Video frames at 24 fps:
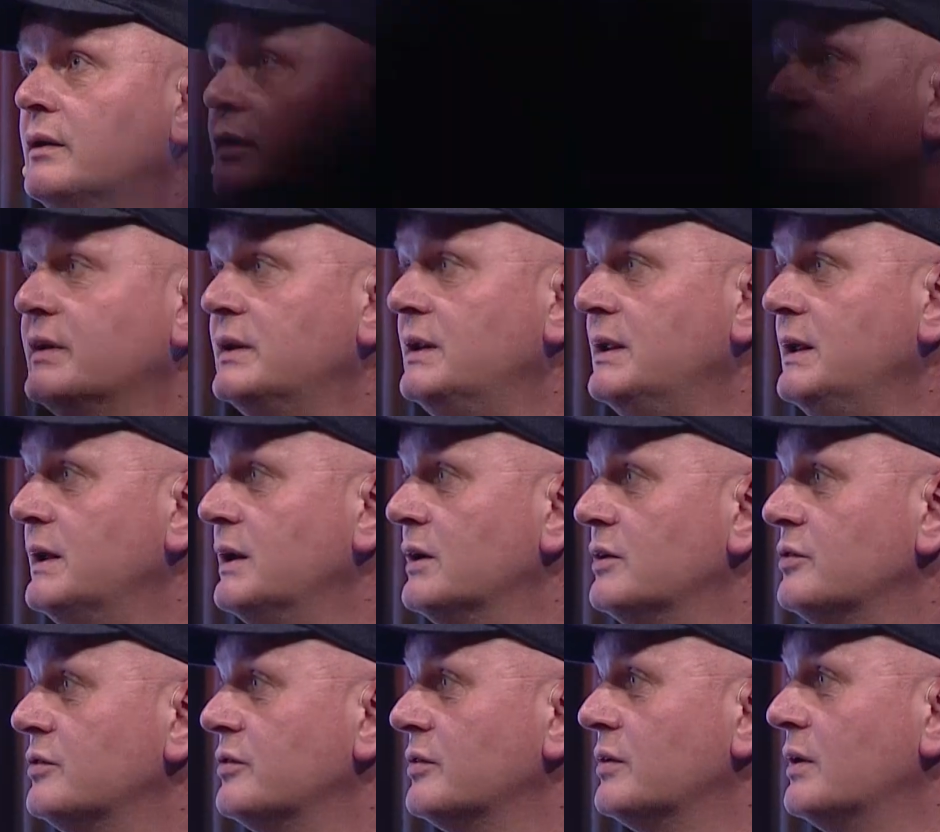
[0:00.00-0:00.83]
of
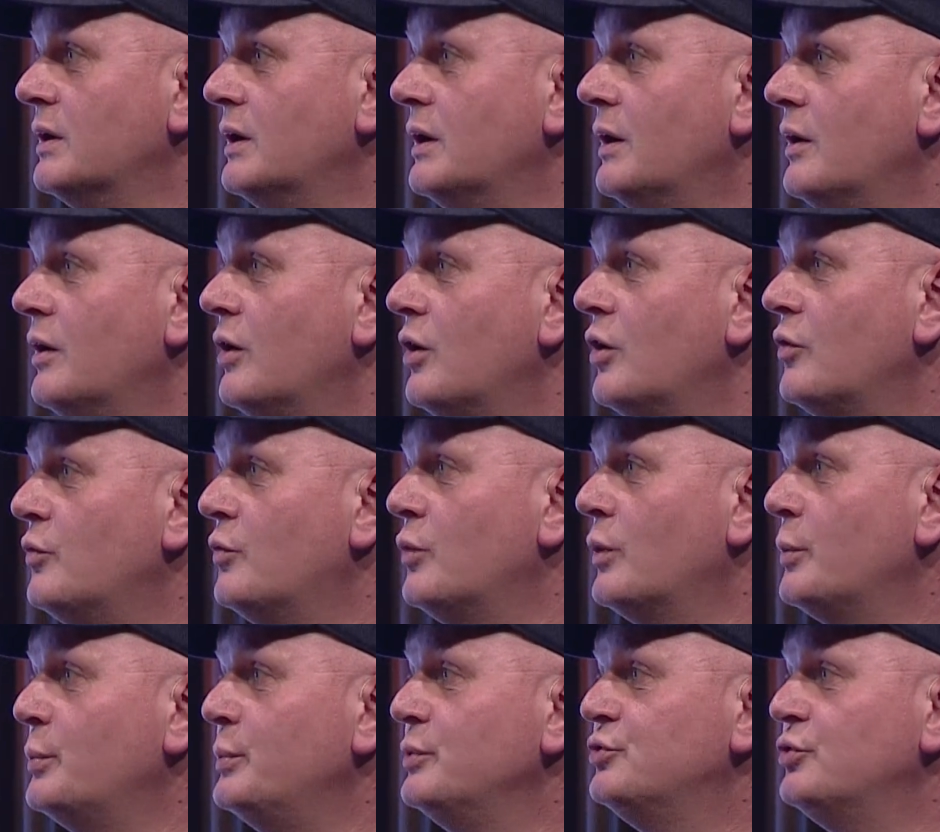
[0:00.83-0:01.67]
ideas of
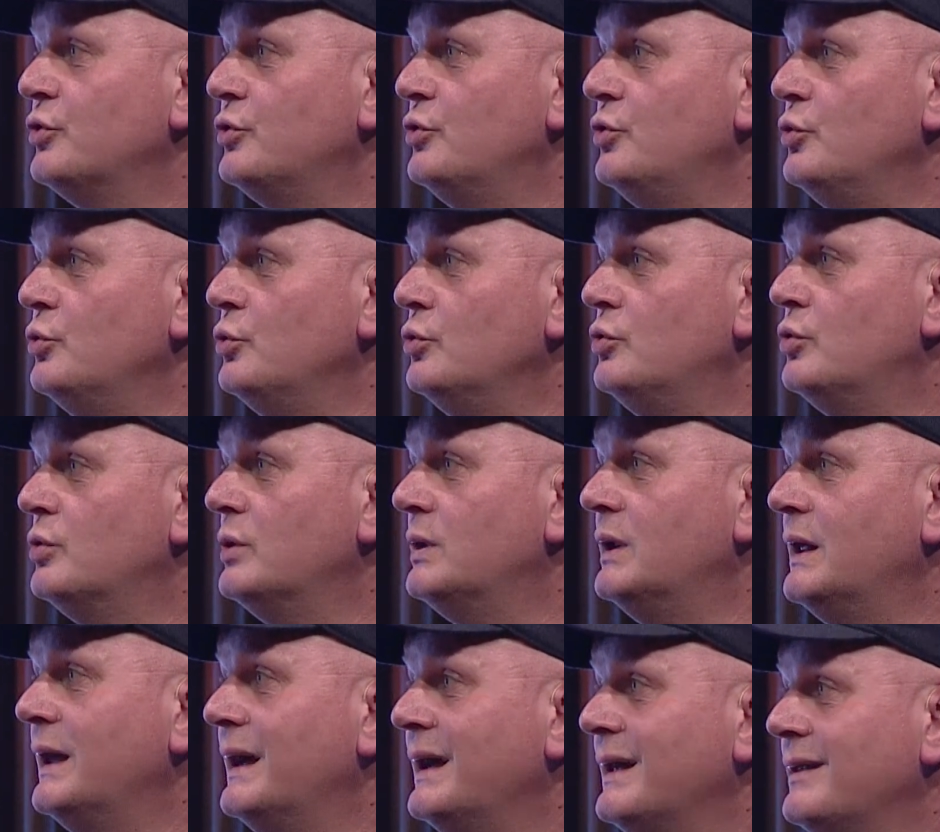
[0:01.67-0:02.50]
what we should do to
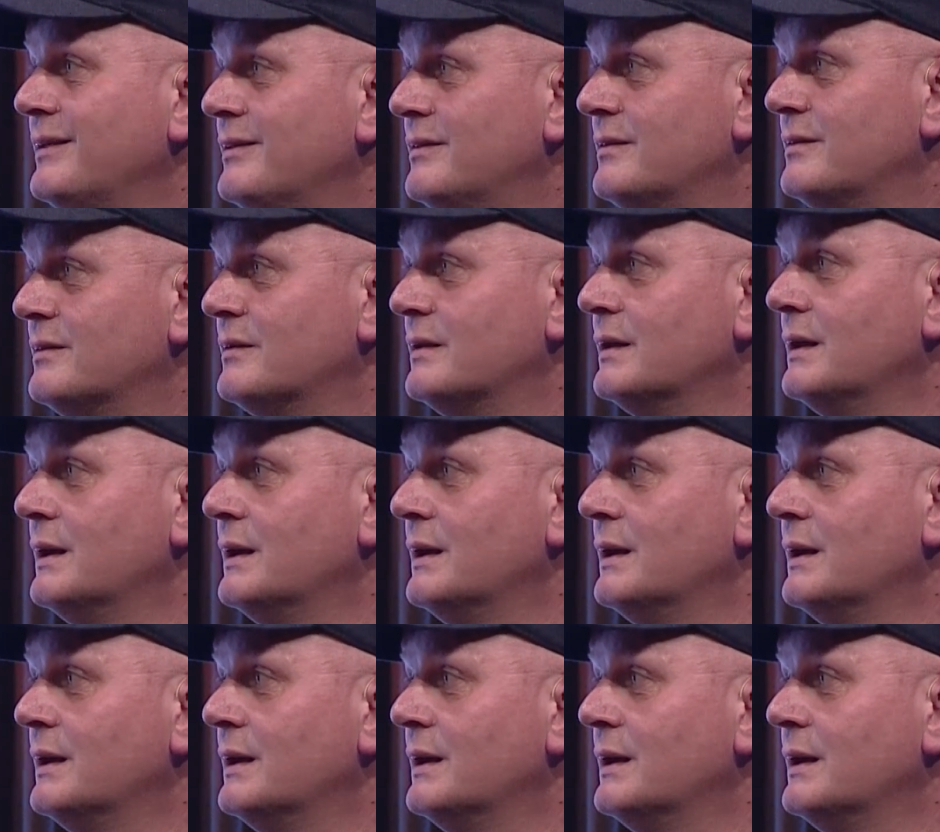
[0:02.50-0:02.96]
enhance